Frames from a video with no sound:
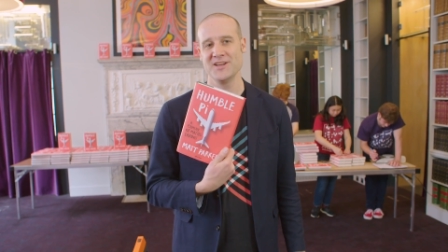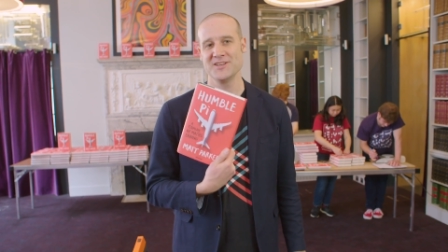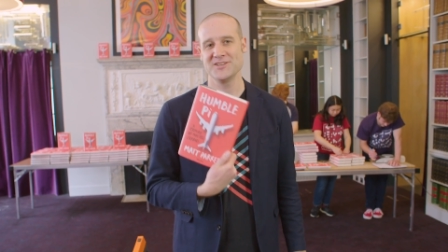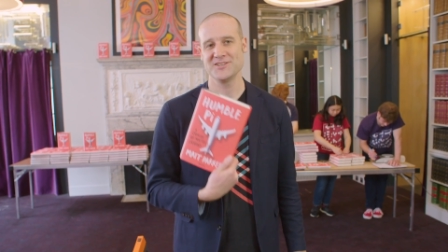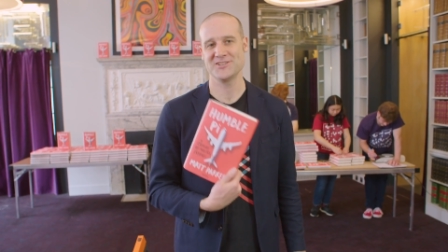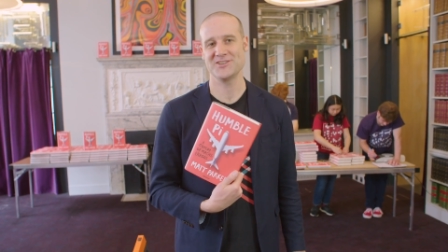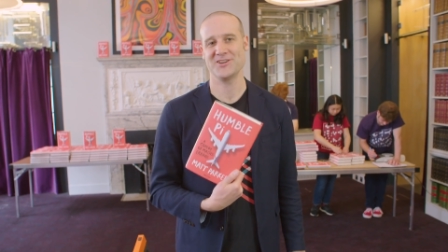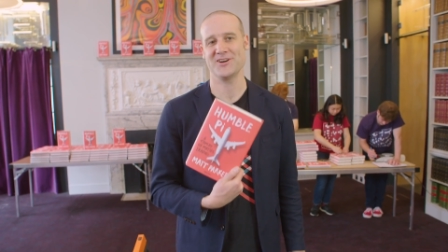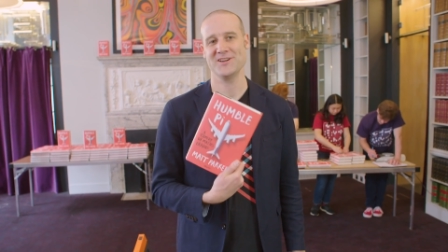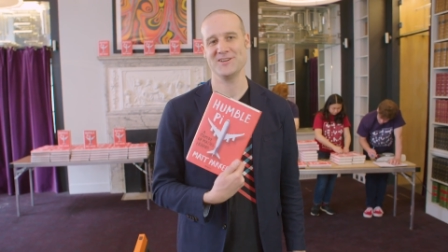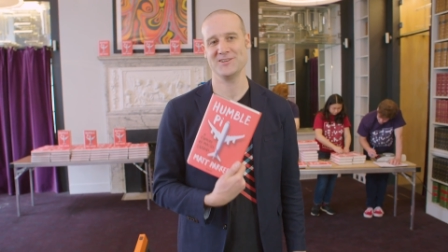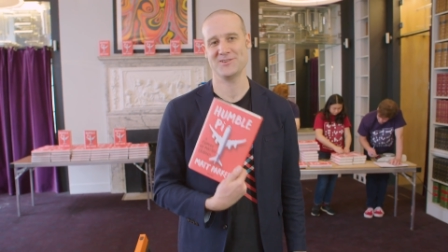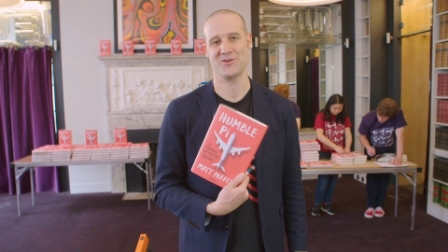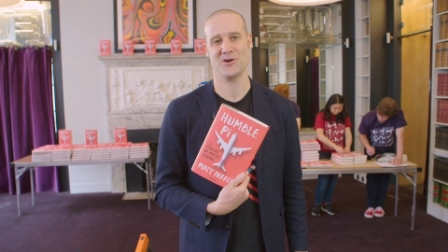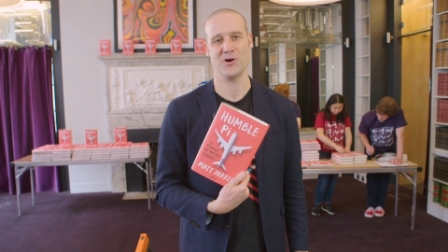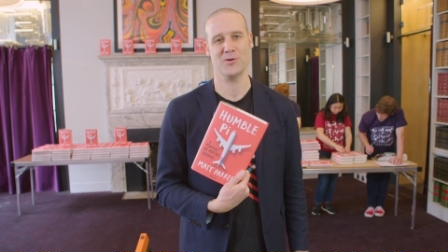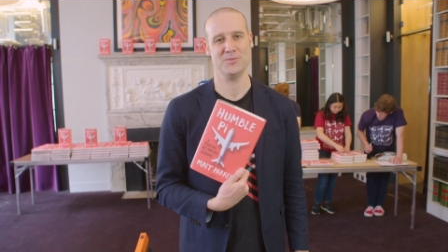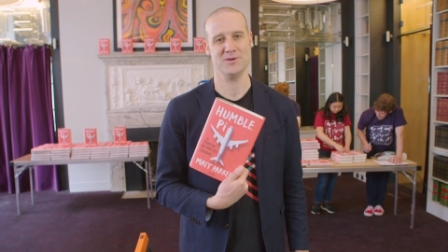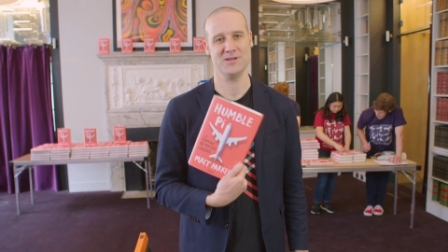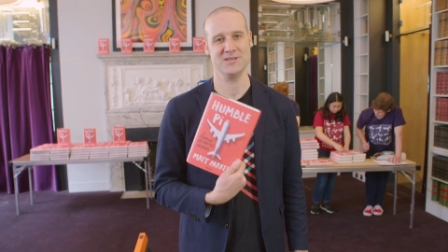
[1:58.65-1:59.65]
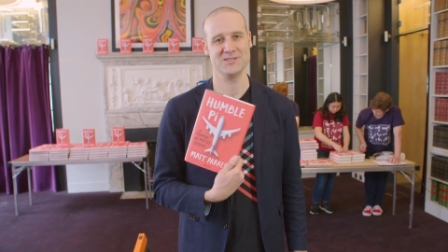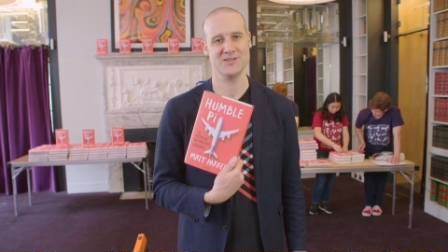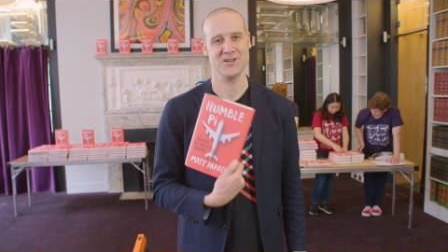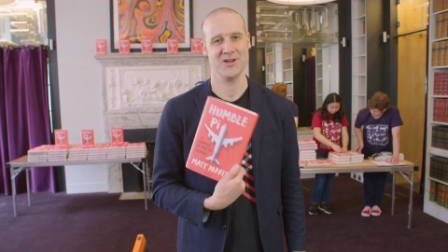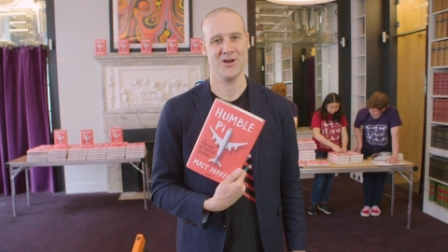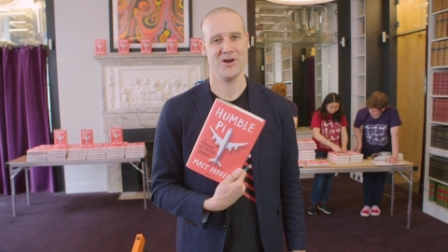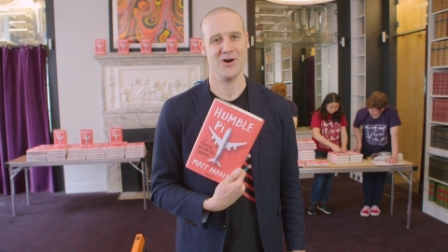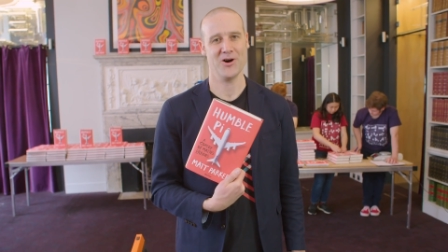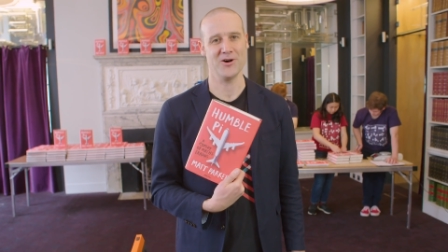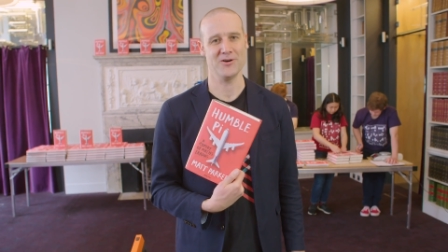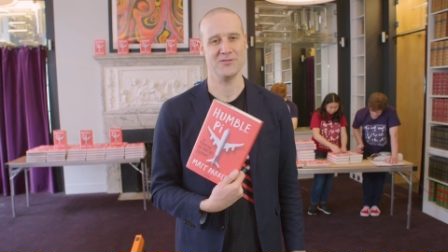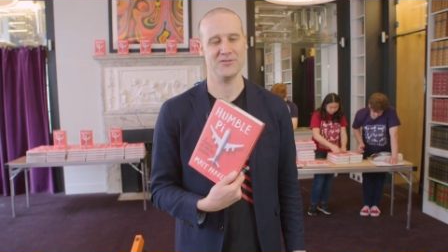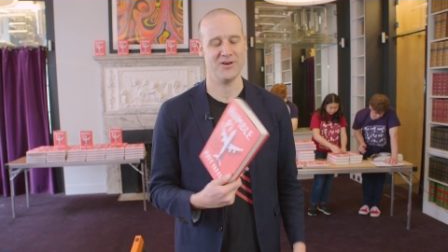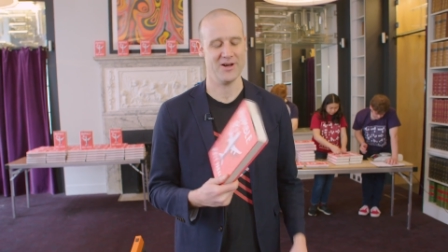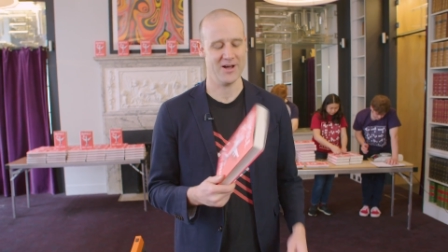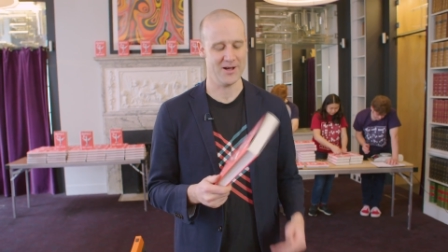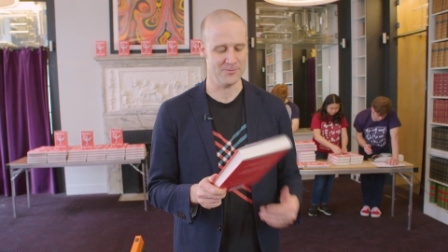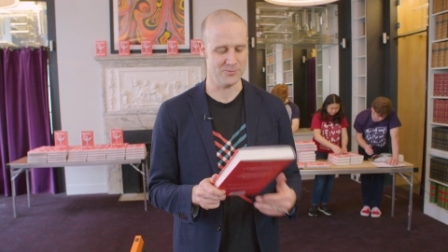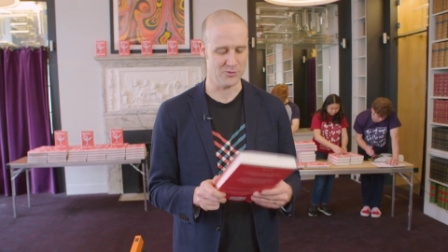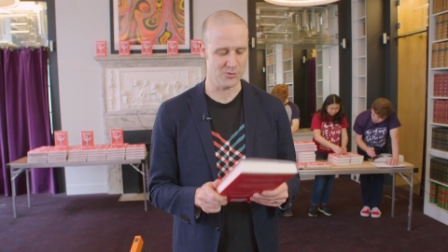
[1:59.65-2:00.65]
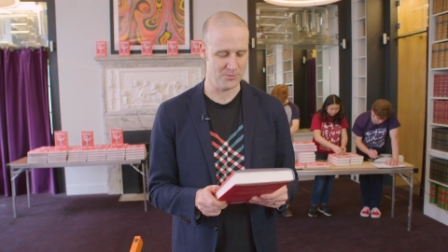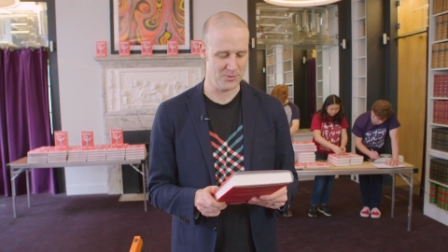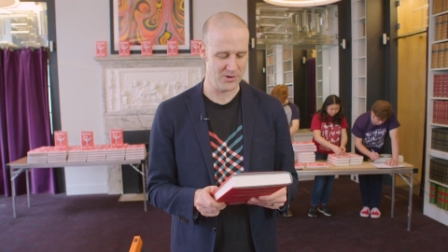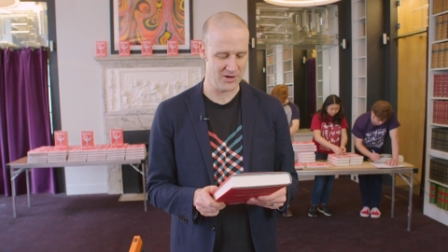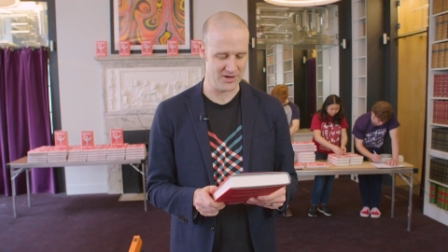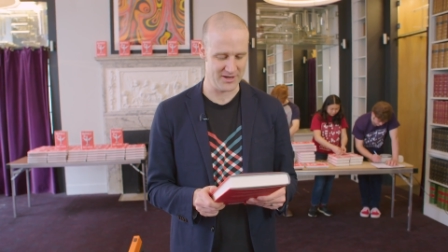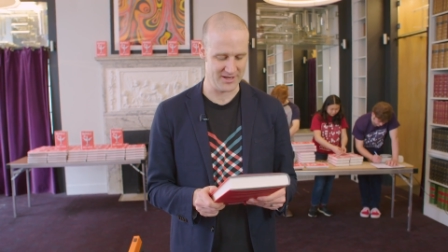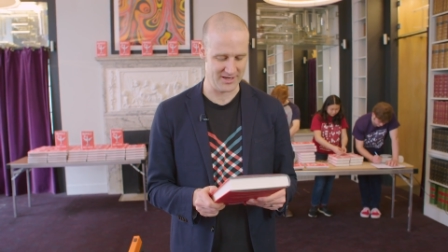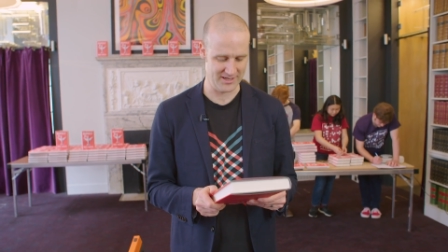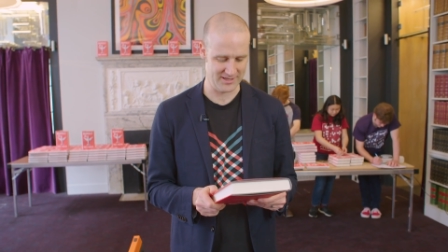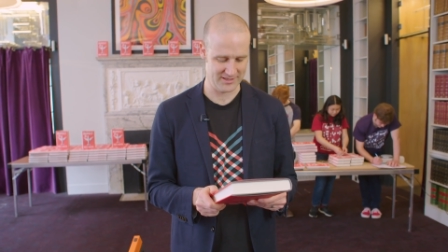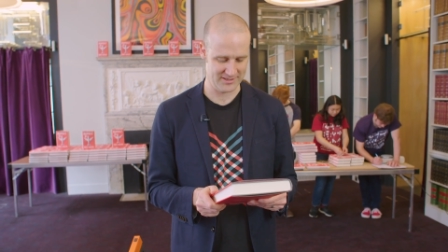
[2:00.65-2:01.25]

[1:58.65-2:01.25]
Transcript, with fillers: signed copies of Humble Pi.